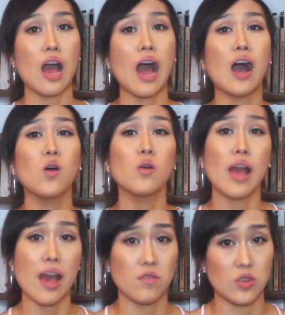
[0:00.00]

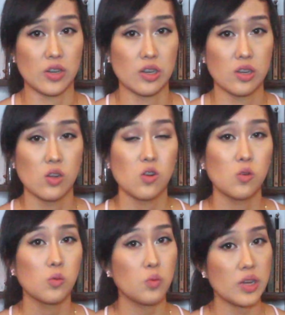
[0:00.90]
However,
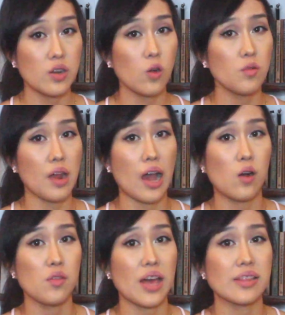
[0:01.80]
we know
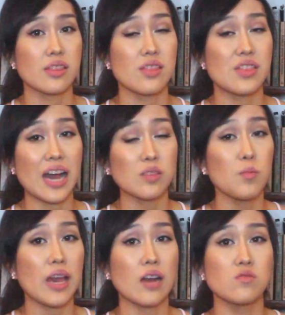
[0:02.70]
now that that
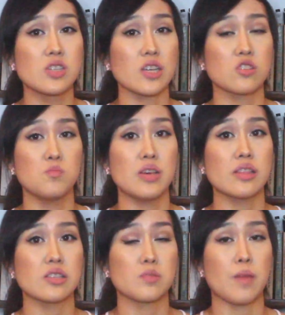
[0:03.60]
may have just been
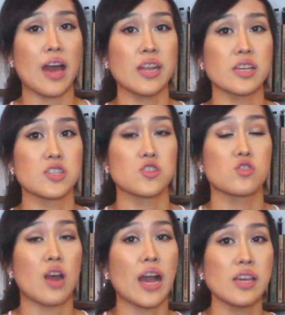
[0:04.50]
the Spanish
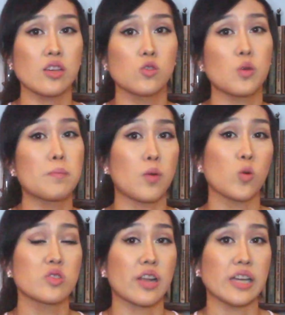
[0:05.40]
trying to
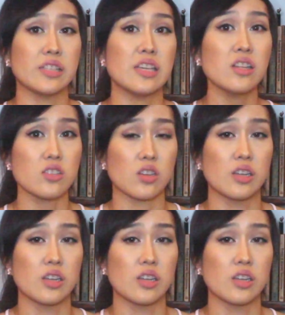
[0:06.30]
impose their ideals on